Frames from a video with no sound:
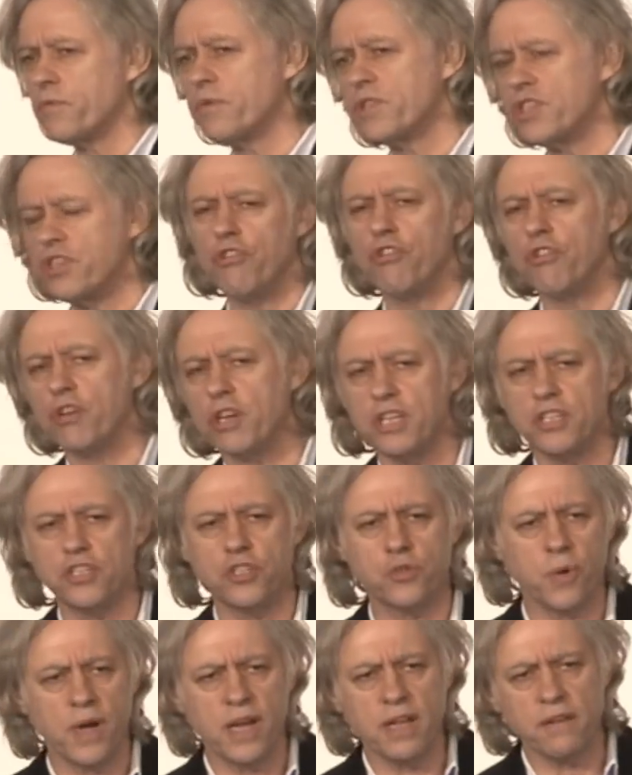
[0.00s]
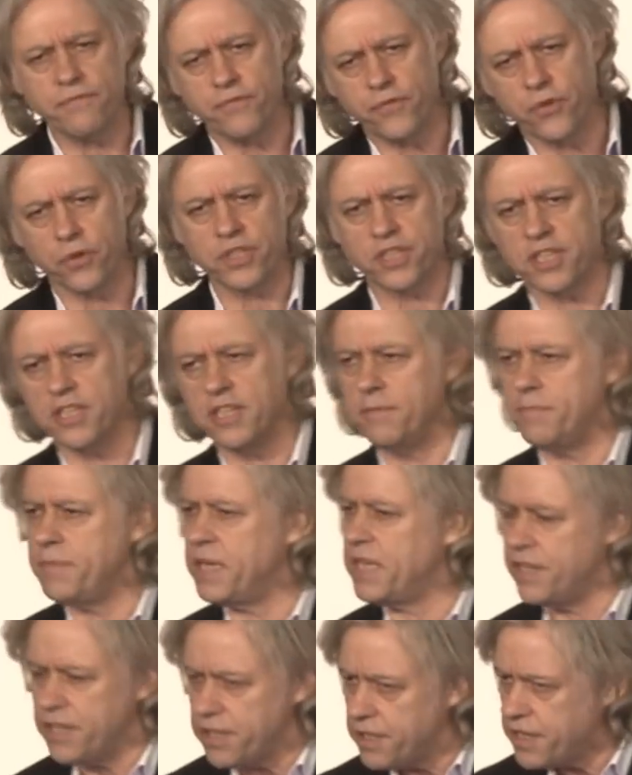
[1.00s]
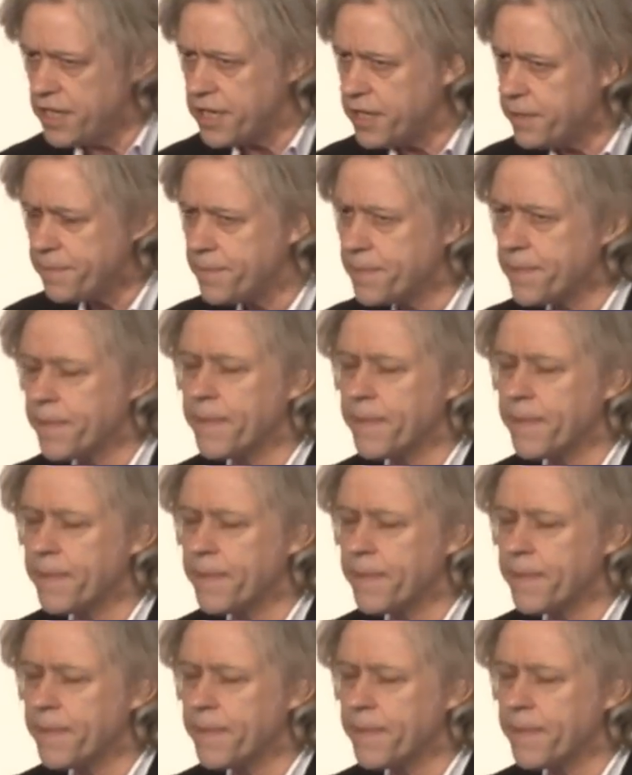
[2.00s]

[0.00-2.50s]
We're talking 12, 14 million here.